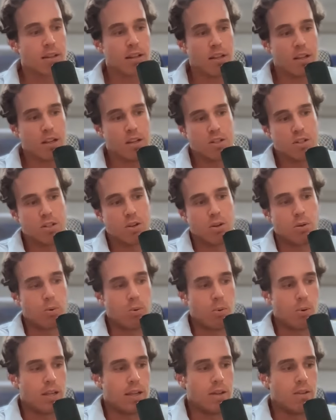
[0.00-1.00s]
So,
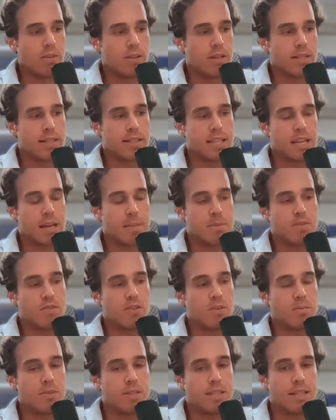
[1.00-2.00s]
all illness stems
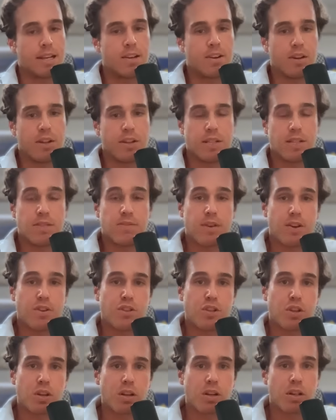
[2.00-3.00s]
from cellular
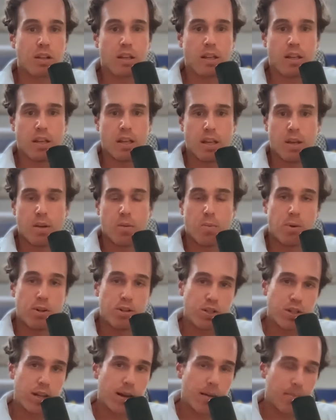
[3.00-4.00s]
dysfunction
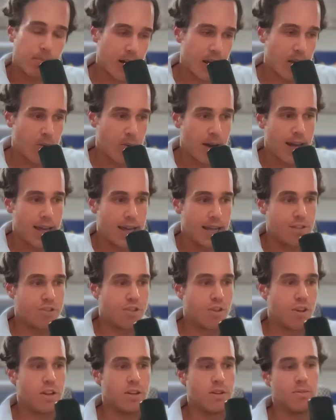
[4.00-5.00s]
which, by the way, in
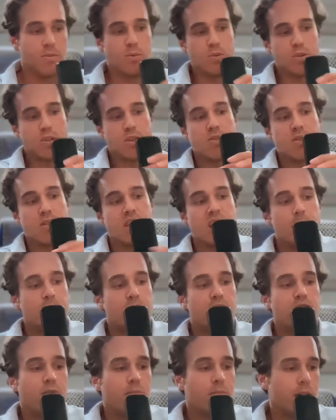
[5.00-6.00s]
turn also
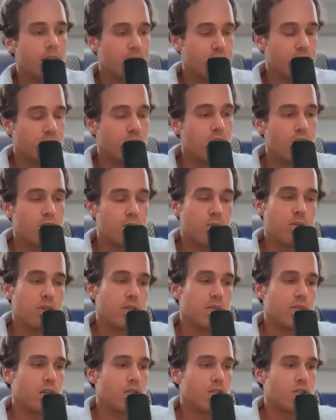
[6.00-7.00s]
stems from mitochondrial
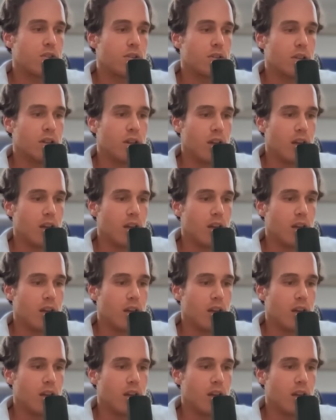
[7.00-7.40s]
dysfunction,